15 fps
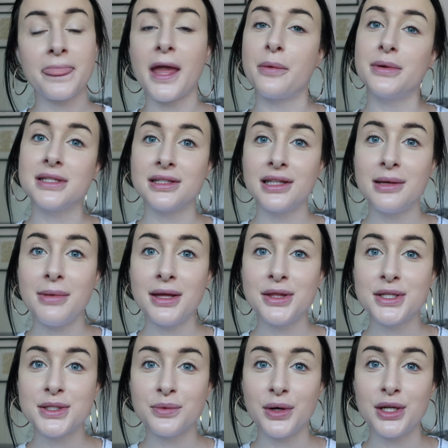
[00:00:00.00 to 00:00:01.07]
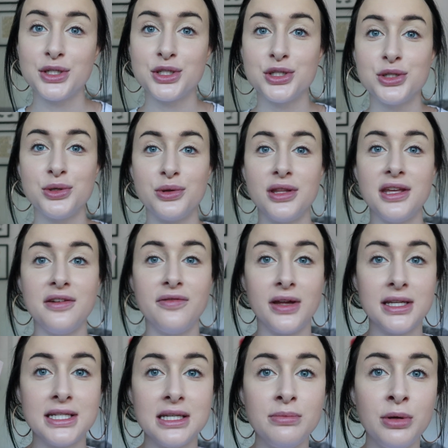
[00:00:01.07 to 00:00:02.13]
to the
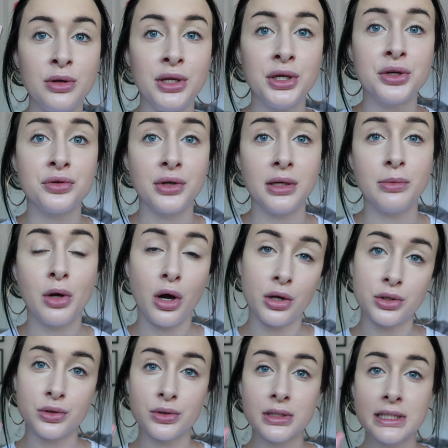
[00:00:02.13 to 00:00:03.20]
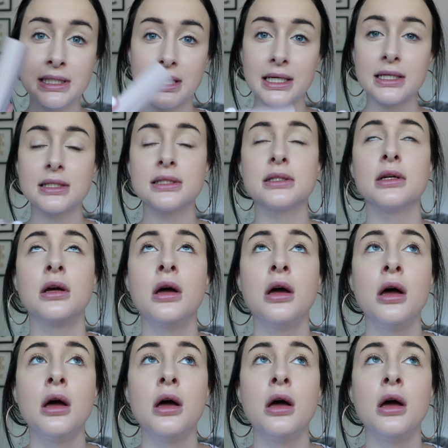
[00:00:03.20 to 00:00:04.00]
Fenty Beauty cream contour sticks.